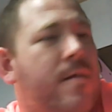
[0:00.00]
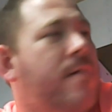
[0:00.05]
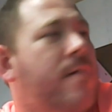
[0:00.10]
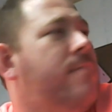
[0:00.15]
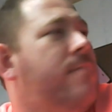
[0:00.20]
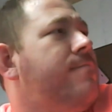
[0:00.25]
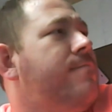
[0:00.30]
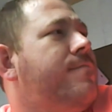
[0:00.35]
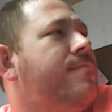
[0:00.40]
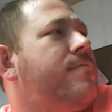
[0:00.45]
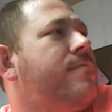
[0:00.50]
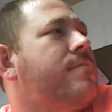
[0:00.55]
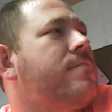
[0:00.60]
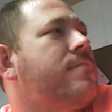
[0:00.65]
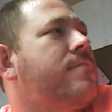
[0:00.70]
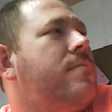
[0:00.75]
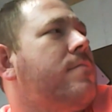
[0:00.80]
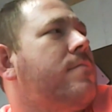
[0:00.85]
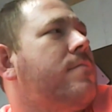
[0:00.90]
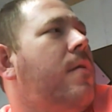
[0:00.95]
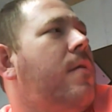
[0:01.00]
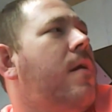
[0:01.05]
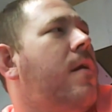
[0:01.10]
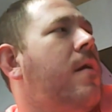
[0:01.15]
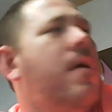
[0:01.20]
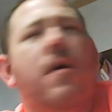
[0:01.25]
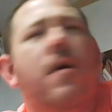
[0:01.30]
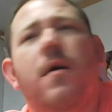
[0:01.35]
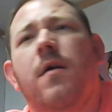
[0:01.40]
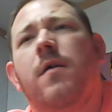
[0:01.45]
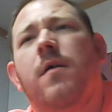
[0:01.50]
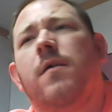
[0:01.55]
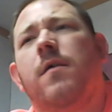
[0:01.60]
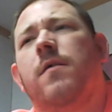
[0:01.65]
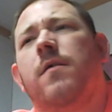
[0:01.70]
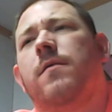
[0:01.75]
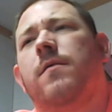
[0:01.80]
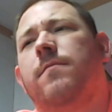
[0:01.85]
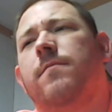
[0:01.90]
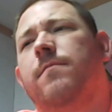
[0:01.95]
they were on point. They were
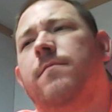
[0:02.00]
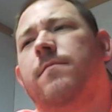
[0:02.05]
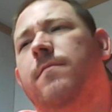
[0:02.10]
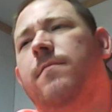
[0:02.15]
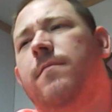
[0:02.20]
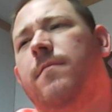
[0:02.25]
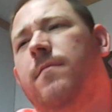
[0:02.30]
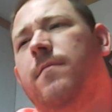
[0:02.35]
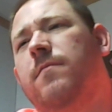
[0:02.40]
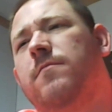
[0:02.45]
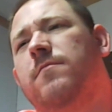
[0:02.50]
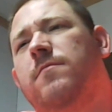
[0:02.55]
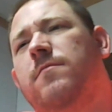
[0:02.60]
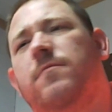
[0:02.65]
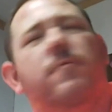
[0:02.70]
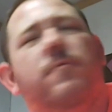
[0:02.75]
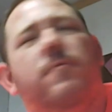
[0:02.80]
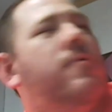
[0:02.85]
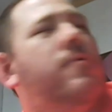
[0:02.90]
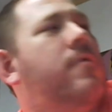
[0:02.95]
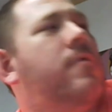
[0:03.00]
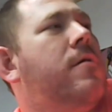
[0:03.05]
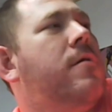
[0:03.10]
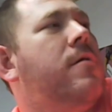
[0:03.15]
bird dogging. And,